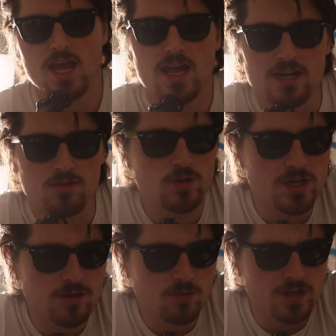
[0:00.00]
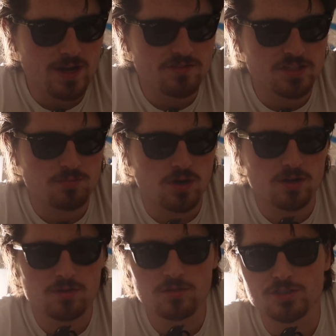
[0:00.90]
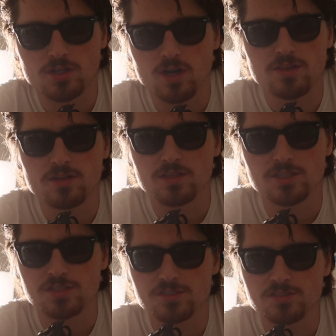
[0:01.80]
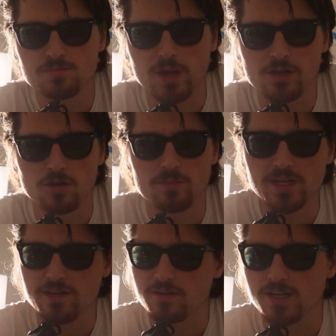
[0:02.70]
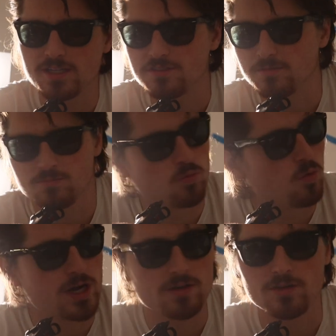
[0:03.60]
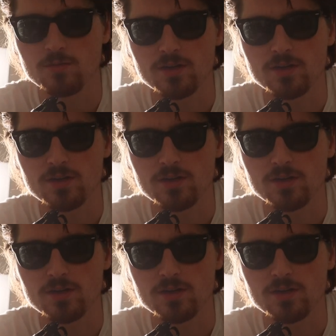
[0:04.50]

And when you have these particles or other just micrometeorites or whatever you